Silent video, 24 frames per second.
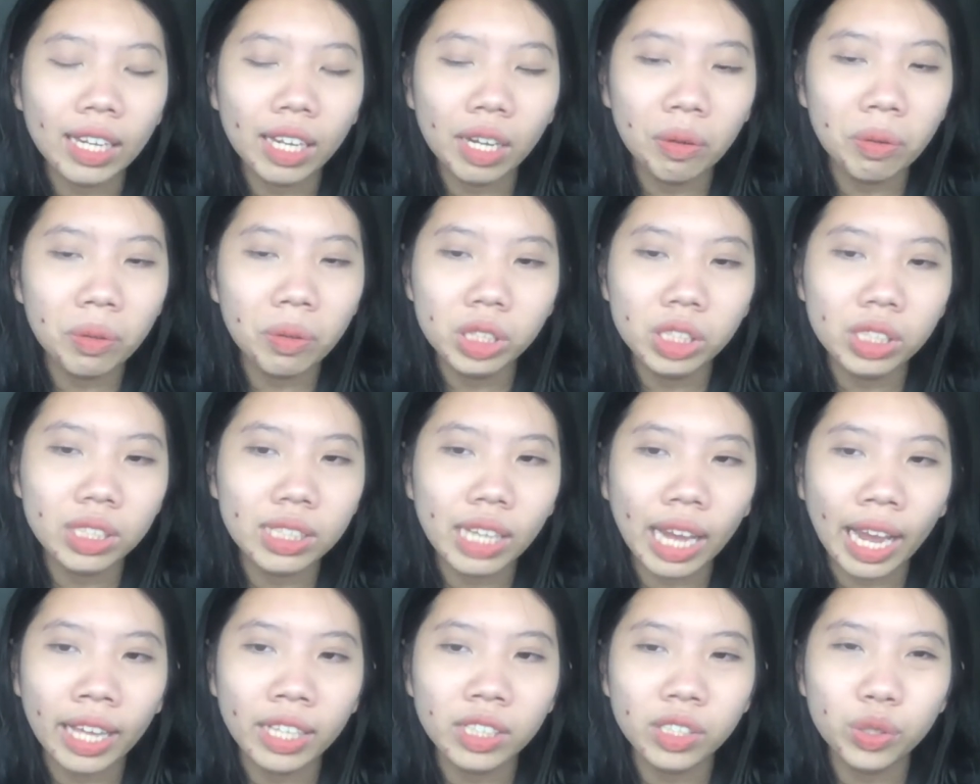Like we just
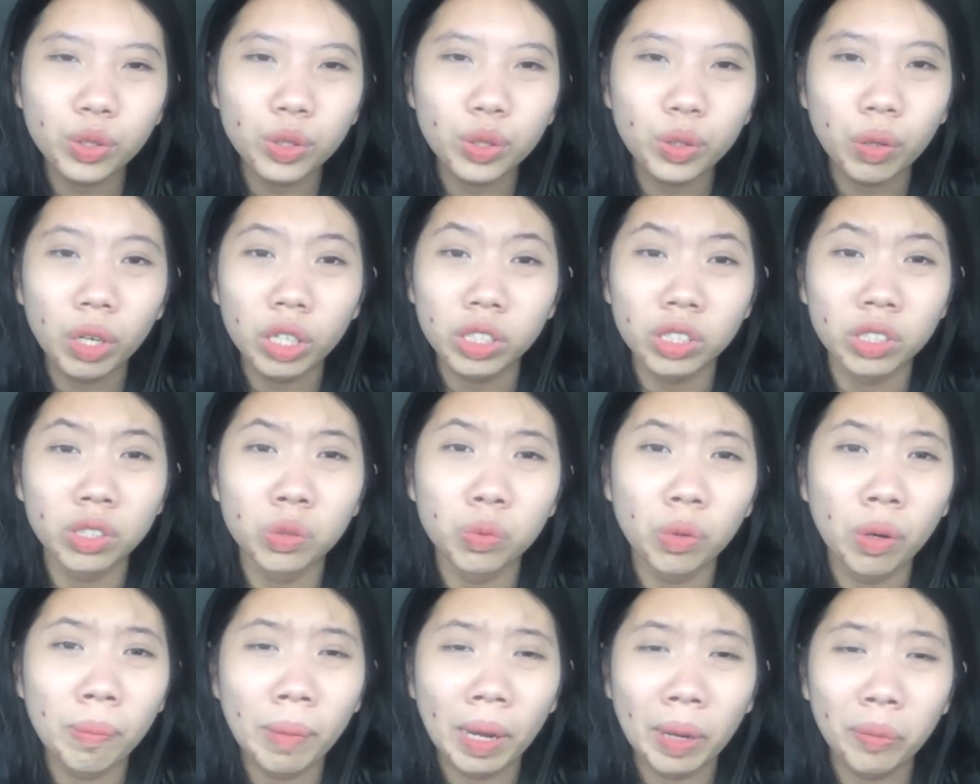answered questions
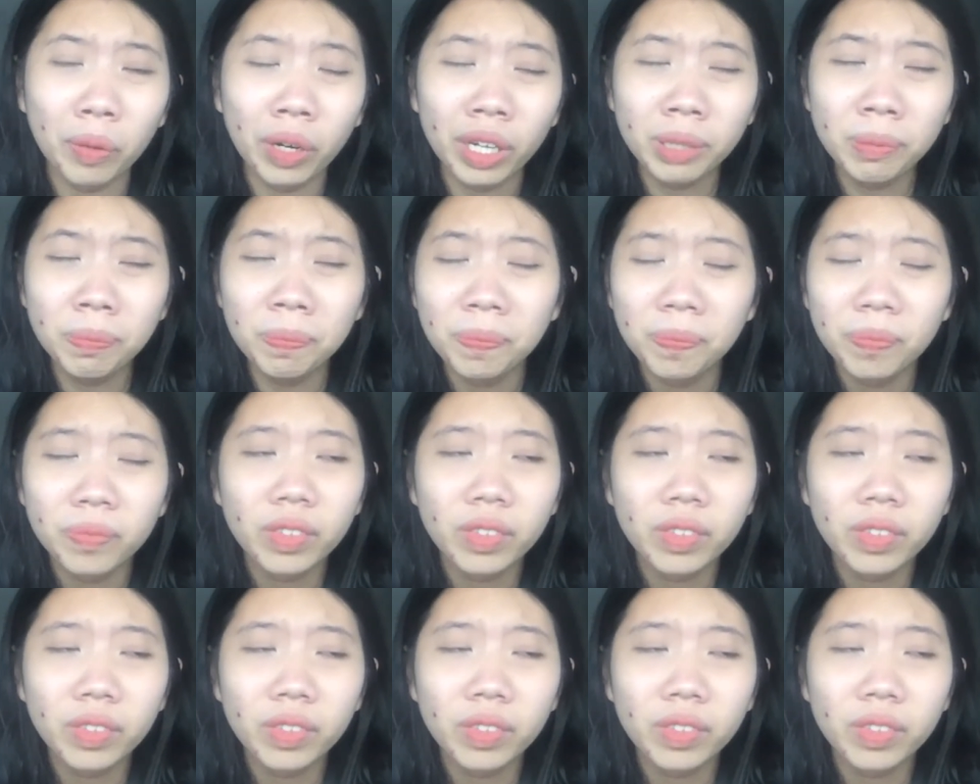one by one.